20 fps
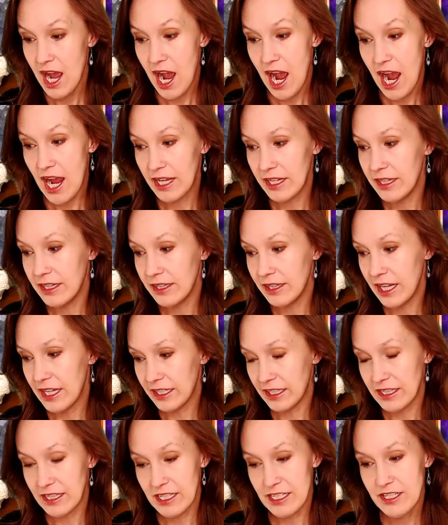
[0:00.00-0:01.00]
And
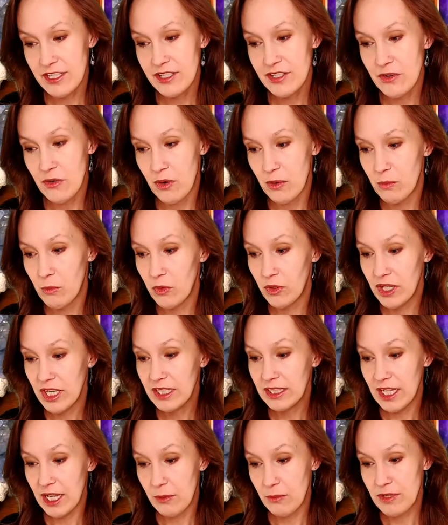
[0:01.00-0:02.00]
like this storm warning,
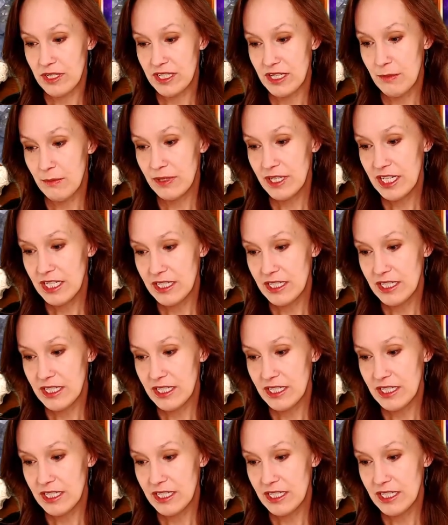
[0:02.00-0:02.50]
like when somebody